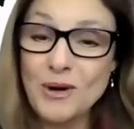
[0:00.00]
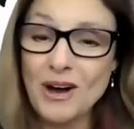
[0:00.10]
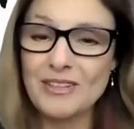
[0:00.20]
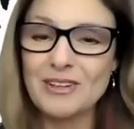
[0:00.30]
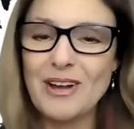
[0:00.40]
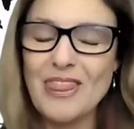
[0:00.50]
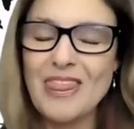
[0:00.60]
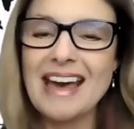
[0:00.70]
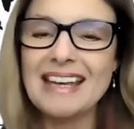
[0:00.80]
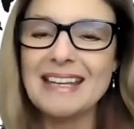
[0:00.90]
author on
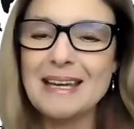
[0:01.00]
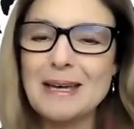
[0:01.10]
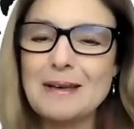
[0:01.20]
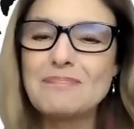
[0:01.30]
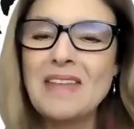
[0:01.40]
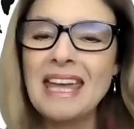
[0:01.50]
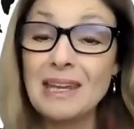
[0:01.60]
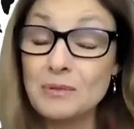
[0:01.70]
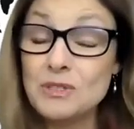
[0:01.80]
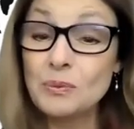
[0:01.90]
that. Um,
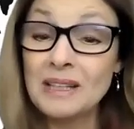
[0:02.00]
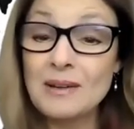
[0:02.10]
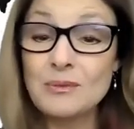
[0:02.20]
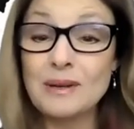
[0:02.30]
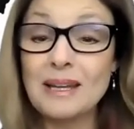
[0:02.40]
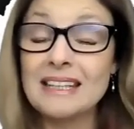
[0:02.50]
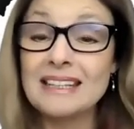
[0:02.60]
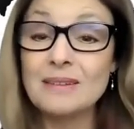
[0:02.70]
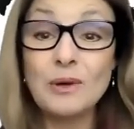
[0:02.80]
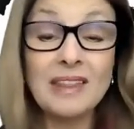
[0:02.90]
it was really
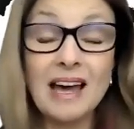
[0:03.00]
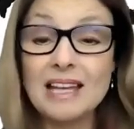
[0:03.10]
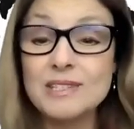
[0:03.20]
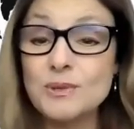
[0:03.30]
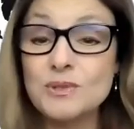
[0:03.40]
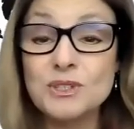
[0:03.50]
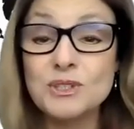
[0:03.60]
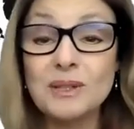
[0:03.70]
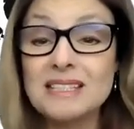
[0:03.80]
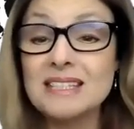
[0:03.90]
written with high school
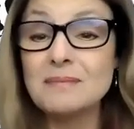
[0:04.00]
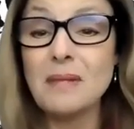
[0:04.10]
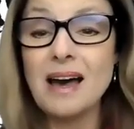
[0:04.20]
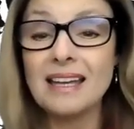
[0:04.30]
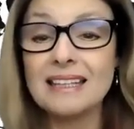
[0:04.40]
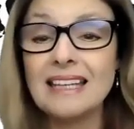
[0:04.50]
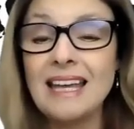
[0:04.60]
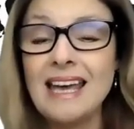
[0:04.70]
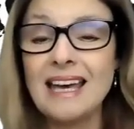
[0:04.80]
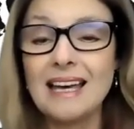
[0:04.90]
students in mind.
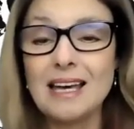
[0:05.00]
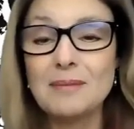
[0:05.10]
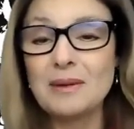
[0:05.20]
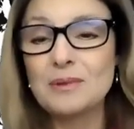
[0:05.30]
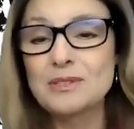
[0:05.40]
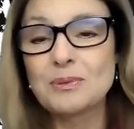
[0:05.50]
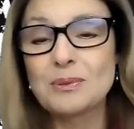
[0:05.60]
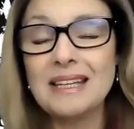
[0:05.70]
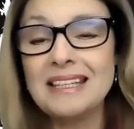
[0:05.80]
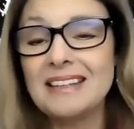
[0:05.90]
Um, it was
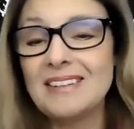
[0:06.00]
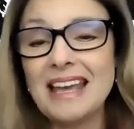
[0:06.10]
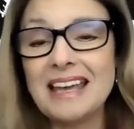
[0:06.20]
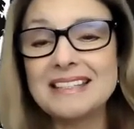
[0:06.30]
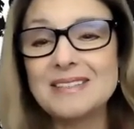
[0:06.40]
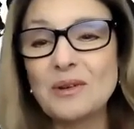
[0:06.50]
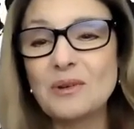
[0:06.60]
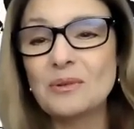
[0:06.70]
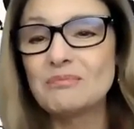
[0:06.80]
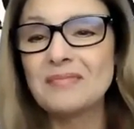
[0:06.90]
written as a
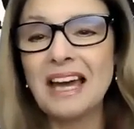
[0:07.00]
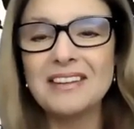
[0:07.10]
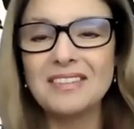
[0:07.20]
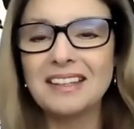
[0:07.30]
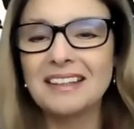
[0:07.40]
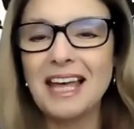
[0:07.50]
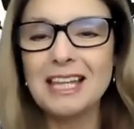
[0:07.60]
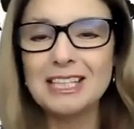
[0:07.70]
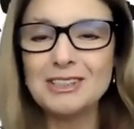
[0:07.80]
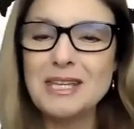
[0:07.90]
oh, kind of a, a,
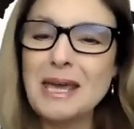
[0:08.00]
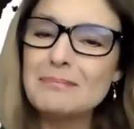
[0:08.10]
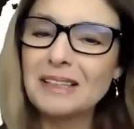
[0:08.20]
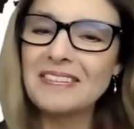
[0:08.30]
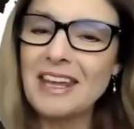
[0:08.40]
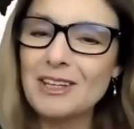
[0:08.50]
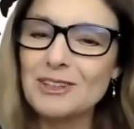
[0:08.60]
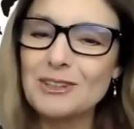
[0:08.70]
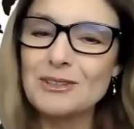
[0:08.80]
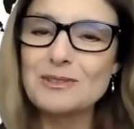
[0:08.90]
little template they could
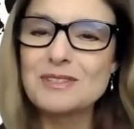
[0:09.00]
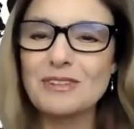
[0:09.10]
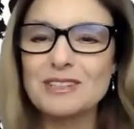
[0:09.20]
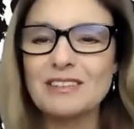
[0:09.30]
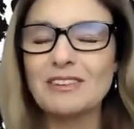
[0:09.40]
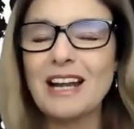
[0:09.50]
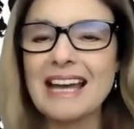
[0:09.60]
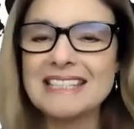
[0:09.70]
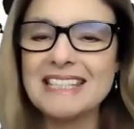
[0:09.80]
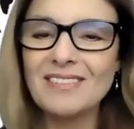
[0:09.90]
use for different
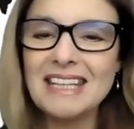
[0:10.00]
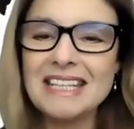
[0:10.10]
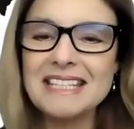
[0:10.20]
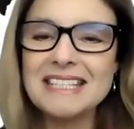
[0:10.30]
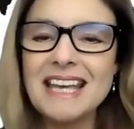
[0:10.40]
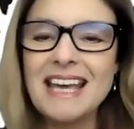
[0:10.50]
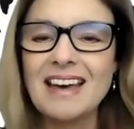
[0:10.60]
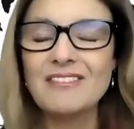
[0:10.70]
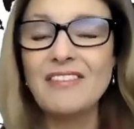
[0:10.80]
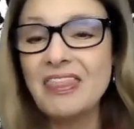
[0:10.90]
activities,
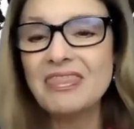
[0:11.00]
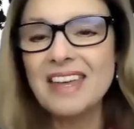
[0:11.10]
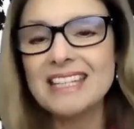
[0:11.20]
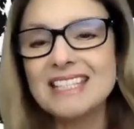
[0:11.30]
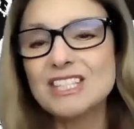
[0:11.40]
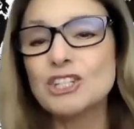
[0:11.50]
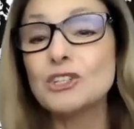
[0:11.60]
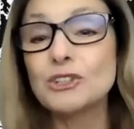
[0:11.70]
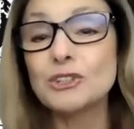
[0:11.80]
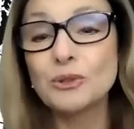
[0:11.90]
fun things to
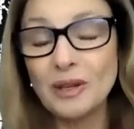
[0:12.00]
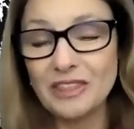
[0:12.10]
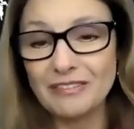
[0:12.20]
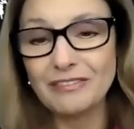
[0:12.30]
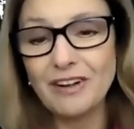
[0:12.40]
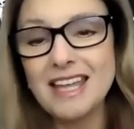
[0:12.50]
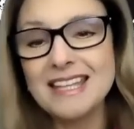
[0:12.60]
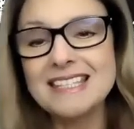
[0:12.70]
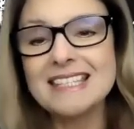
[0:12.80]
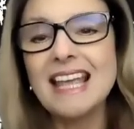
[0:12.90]
do with their
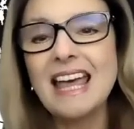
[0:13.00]
friends